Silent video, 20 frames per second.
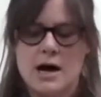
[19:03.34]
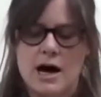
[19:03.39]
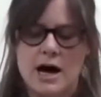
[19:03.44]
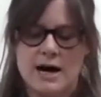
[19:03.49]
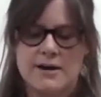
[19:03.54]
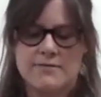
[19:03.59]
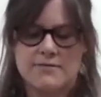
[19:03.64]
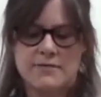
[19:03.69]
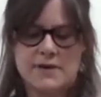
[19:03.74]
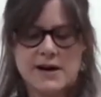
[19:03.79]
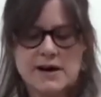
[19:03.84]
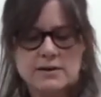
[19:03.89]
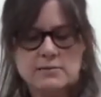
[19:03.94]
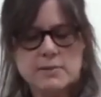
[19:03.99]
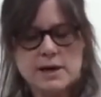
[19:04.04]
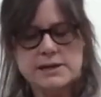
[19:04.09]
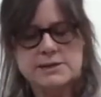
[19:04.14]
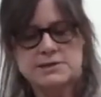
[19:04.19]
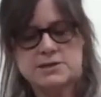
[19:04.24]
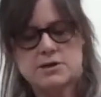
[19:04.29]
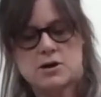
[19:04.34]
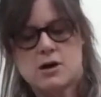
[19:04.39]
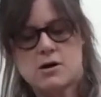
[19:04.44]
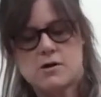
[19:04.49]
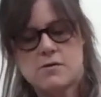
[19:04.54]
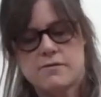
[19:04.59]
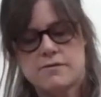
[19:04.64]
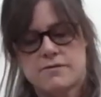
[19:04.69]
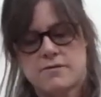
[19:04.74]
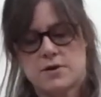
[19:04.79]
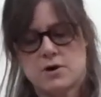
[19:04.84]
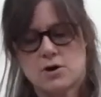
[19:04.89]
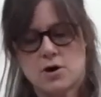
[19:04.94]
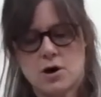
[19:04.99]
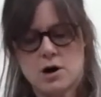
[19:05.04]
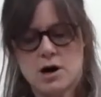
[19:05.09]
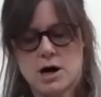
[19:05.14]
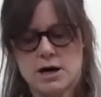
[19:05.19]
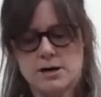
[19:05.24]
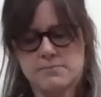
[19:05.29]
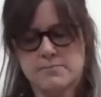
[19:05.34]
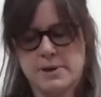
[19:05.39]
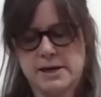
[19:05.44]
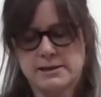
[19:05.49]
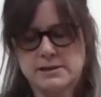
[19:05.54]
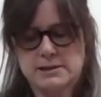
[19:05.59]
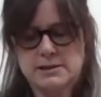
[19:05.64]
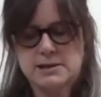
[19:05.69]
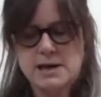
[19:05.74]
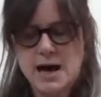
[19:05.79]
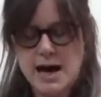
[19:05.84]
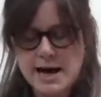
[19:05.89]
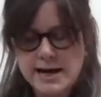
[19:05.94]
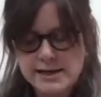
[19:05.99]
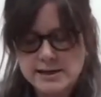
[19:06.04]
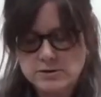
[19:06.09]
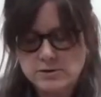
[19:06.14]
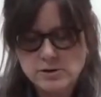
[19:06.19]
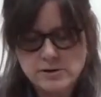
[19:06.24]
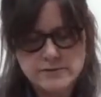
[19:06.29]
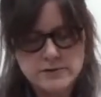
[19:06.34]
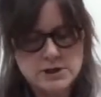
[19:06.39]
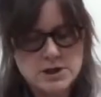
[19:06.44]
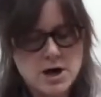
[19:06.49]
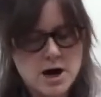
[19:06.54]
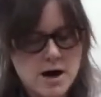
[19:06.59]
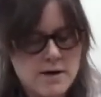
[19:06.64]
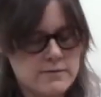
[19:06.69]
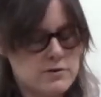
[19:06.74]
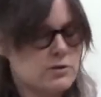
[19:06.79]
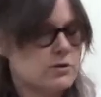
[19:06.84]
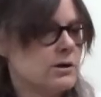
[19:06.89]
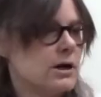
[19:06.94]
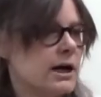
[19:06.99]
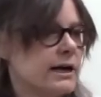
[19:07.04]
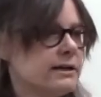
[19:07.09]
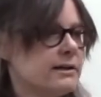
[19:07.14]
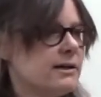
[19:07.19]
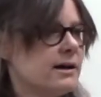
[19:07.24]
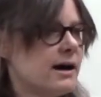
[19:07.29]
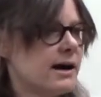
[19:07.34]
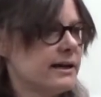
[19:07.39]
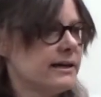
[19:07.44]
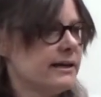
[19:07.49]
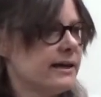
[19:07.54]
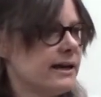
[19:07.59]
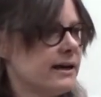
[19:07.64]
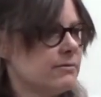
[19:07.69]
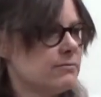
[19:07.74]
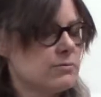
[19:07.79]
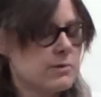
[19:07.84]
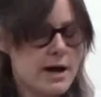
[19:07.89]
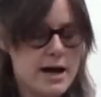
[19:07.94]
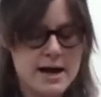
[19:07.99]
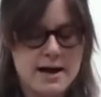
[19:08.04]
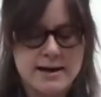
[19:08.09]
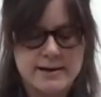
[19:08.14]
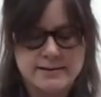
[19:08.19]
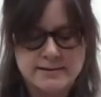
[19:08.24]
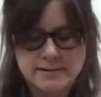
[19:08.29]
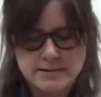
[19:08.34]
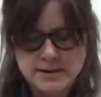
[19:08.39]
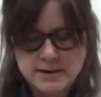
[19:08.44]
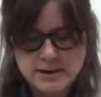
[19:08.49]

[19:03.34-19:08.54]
I found myself caught by the title of a novel I'd not yet read,